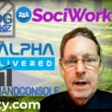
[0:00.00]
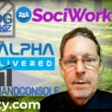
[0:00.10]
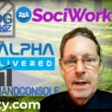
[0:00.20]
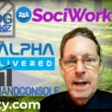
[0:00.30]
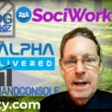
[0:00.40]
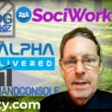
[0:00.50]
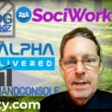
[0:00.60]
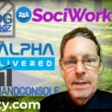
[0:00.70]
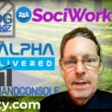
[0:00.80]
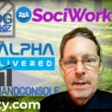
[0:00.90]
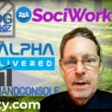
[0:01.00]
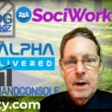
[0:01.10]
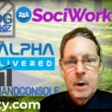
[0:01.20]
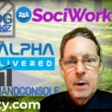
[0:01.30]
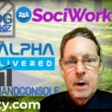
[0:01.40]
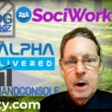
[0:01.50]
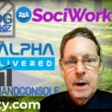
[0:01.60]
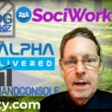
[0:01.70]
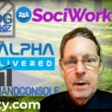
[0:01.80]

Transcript: convenient, so you're going